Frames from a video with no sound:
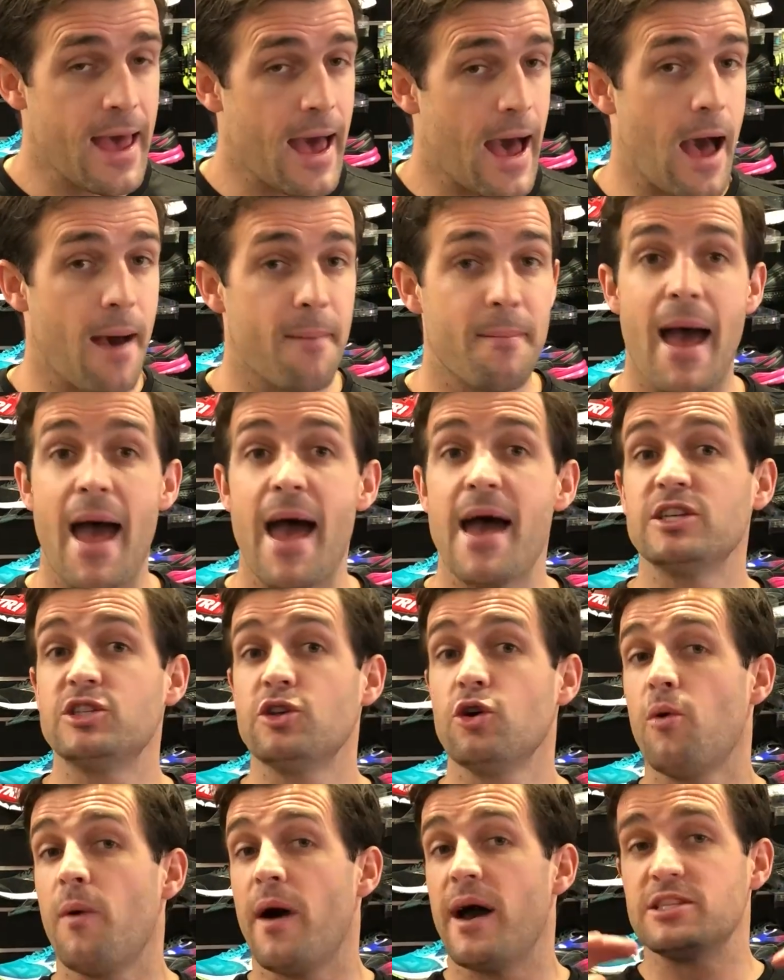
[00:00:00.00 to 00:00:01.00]
As
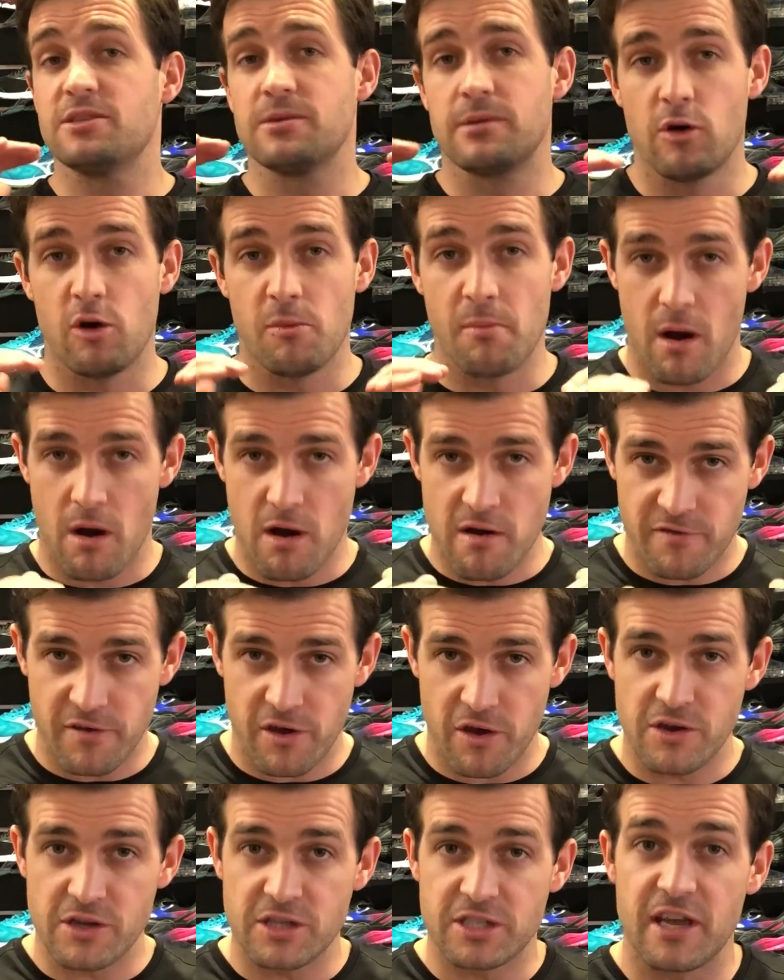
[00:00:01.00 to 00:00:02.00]
always with all my
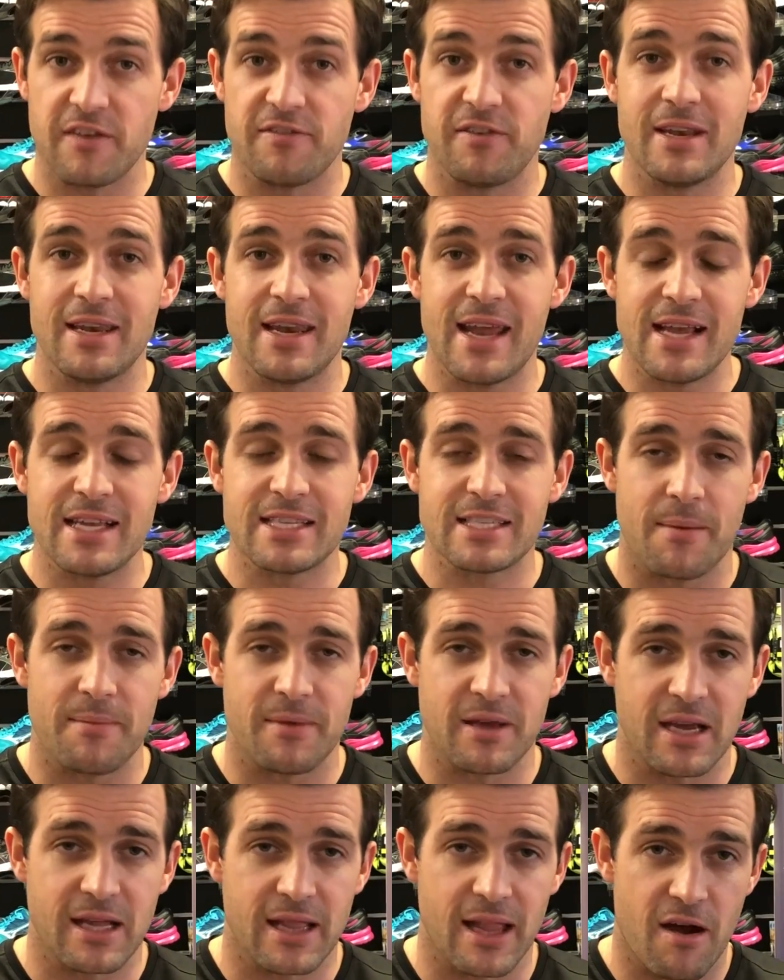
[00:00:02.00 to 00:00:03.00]
reviews, if you need
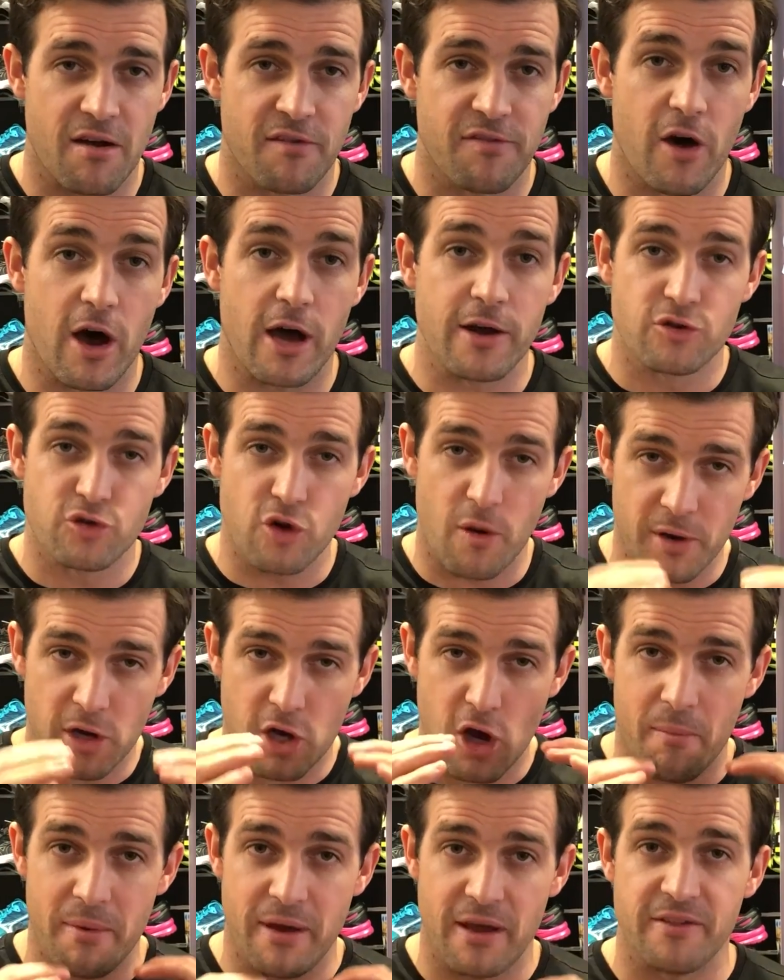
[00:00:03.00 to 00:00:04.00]
something clarified, drop a
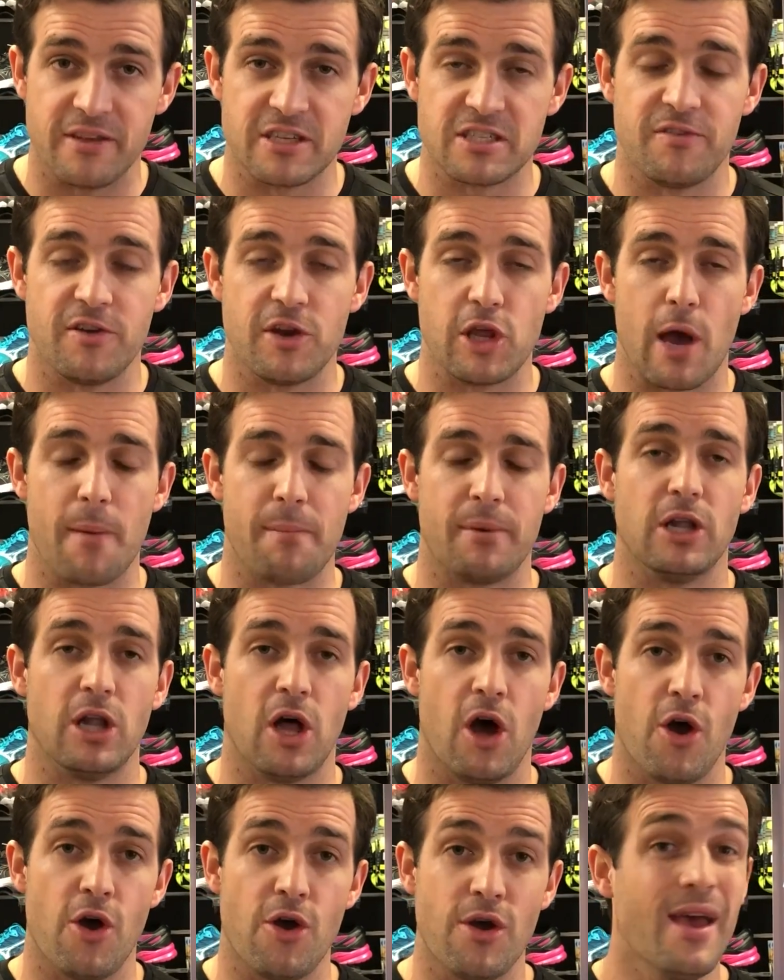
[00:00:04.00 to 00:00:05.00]
comment in this video
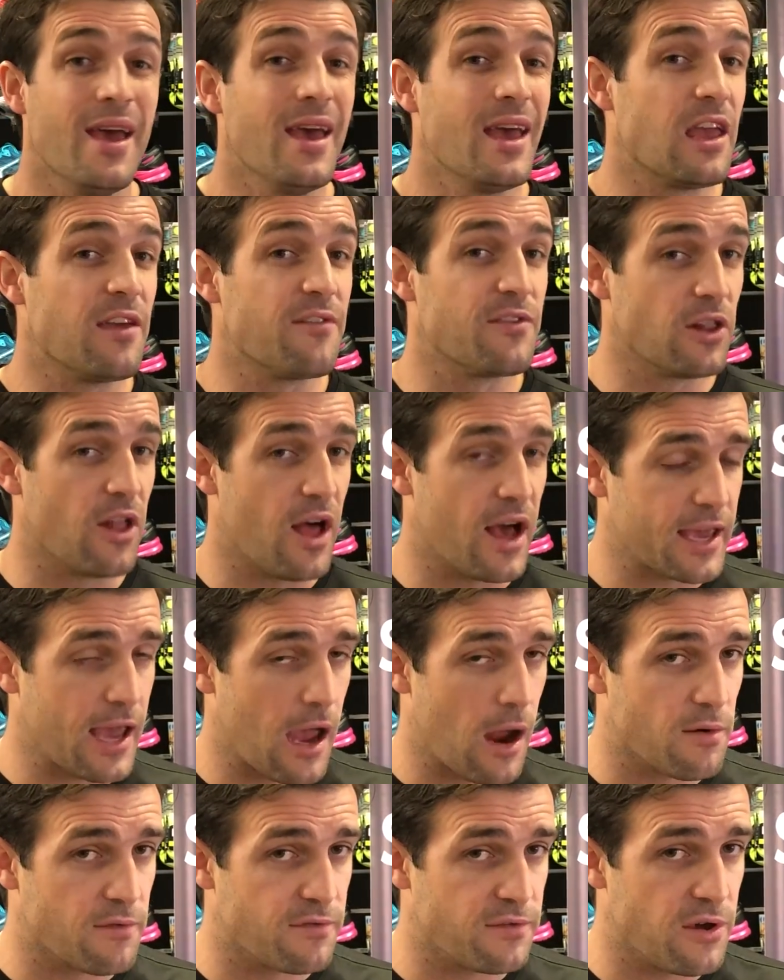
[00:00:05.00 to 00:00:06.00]
below. If you like
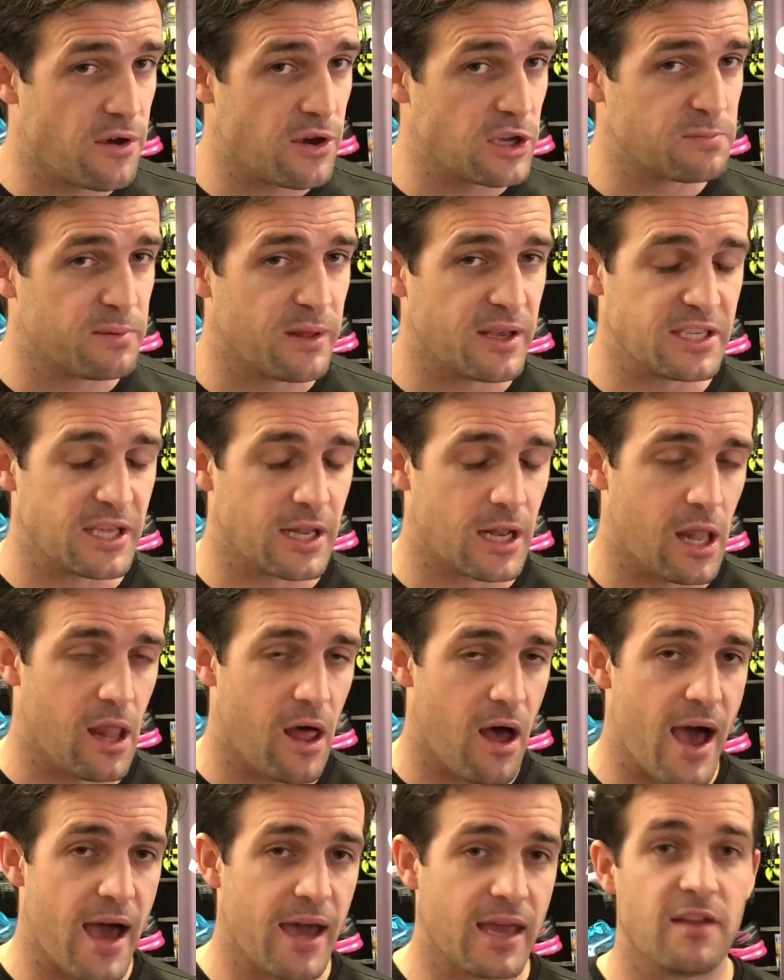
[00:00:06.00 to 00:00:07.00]
our reviews, please hit a
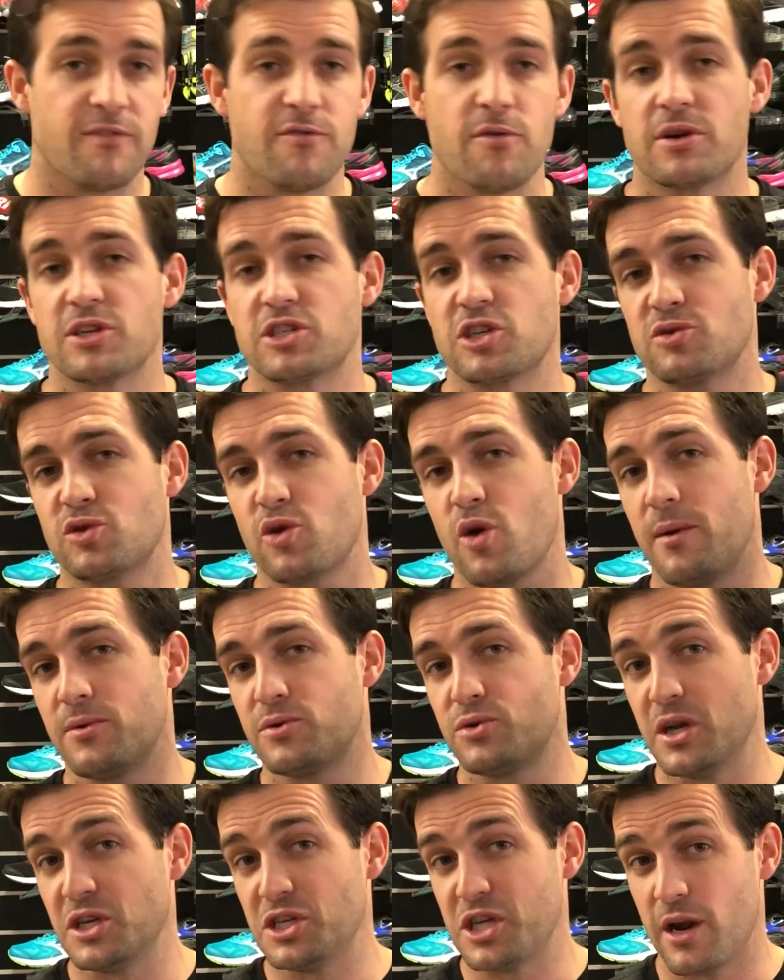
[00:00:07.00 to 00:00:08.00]
like. If you want to subscribe
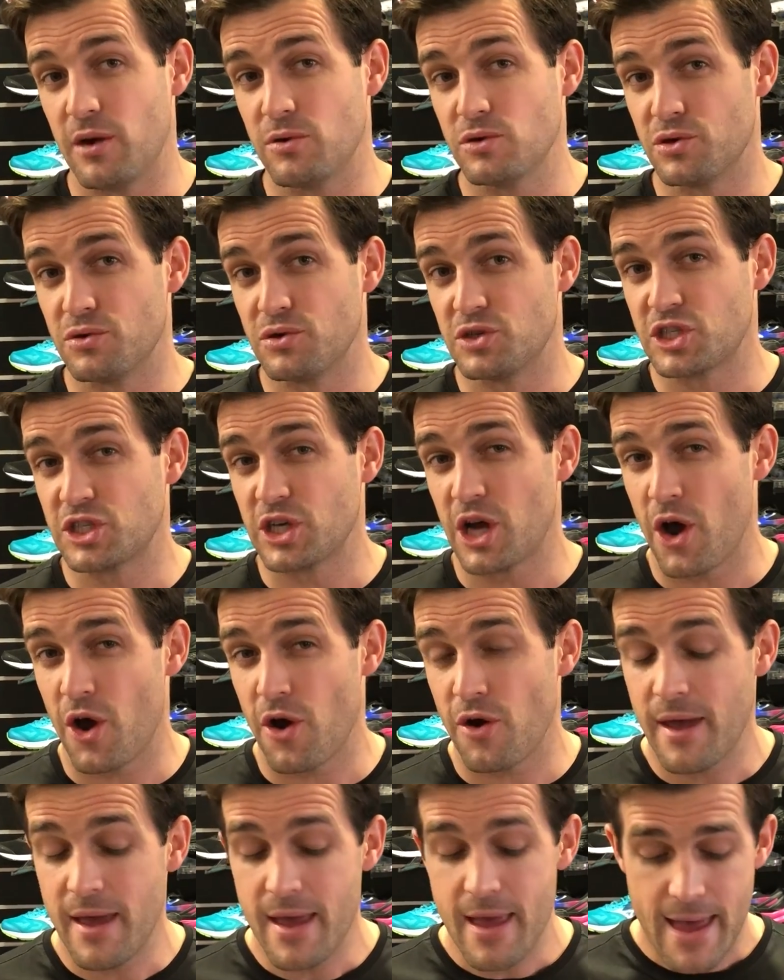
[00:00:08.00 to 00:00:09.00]
to our channel, do
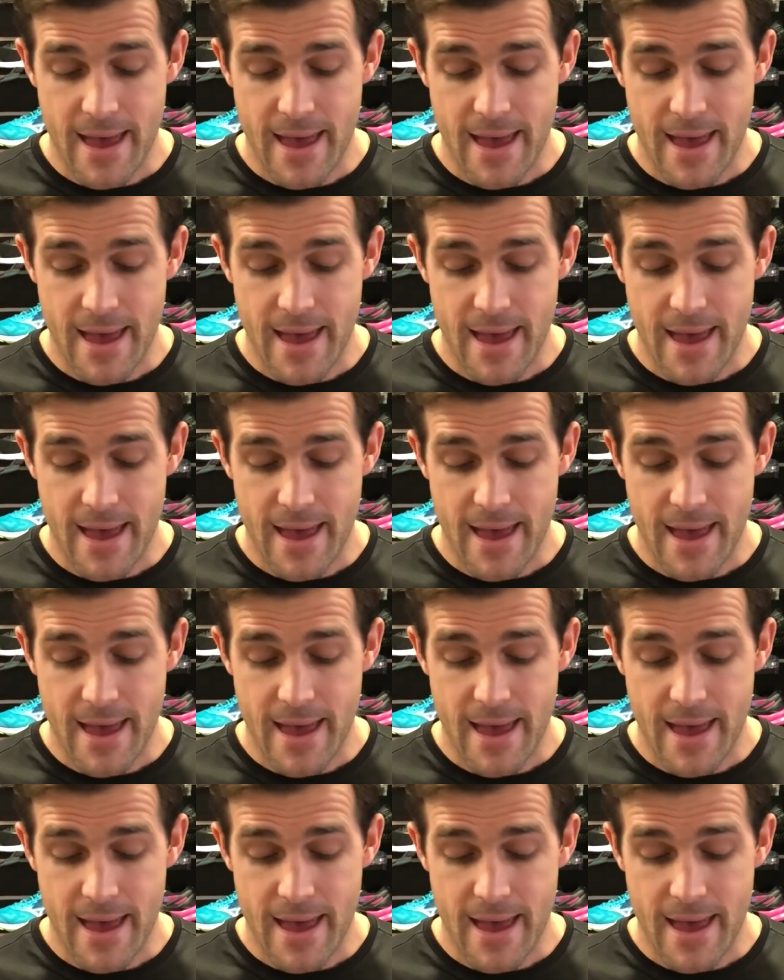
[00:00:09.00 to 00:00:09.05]
so.